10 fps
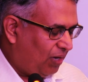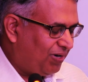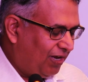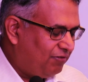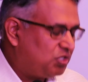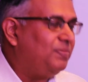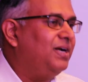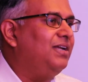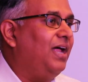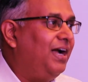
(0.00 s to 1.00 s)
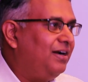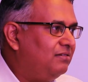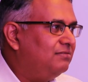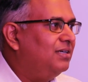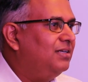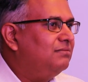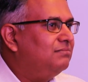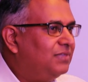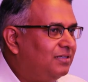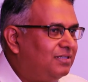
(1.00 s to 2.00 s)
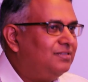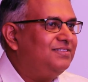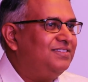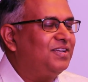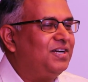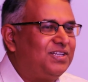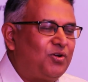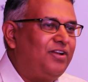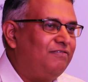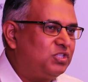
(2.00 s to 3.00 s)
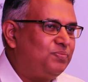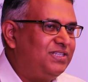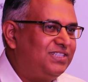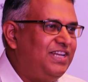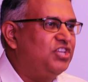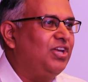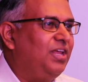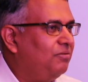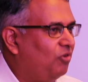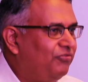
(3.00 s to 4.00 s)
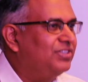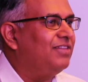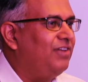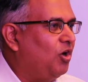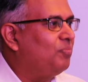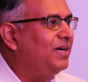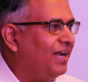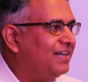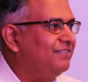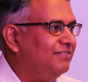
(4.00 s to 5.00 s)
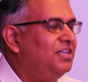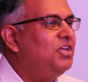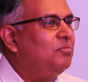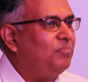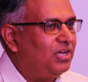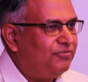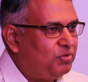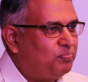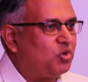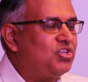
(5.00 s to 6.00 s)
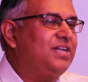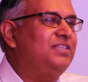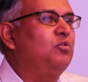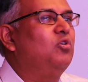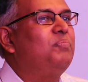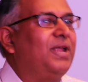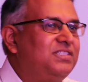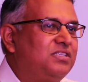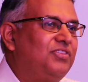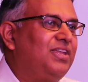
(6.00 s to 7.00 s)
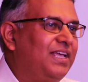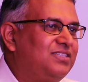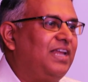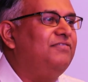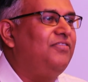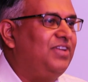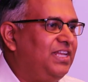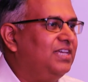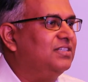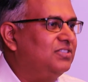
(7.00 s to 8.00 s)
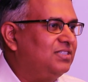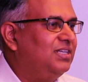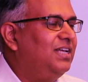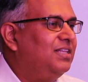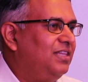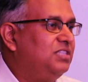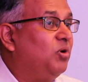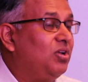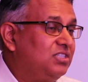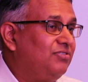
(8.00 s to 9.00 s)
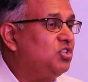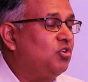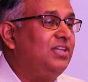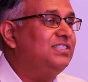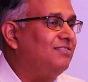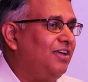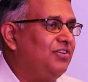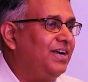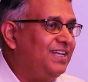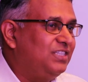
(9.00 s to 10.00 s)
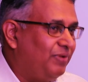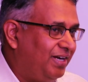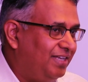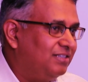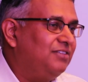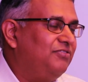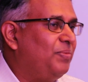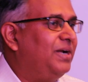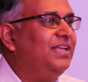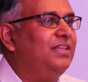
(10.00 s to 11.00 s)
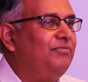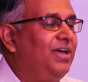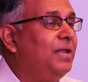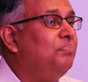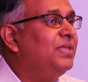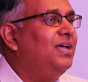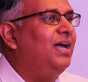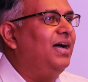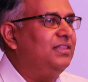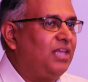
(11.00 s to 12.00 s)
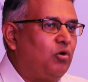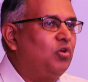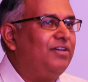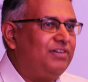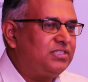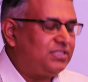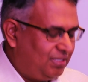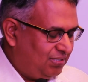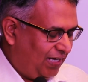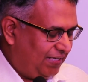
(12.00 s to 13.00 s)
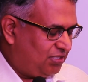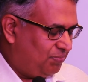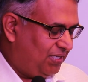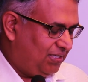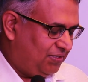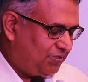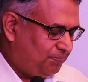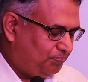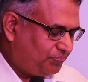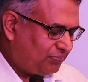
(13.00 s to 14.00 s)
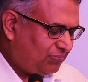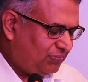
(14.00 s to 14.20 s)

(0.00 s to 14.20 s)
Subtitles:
capital investment, and the return on investments initially obviously will not be attractive. But if you project the coal prices for the next 10-15 years, these boilers will surely survive for at least 20 years if we maintain them well. They're going to give us handsome returns.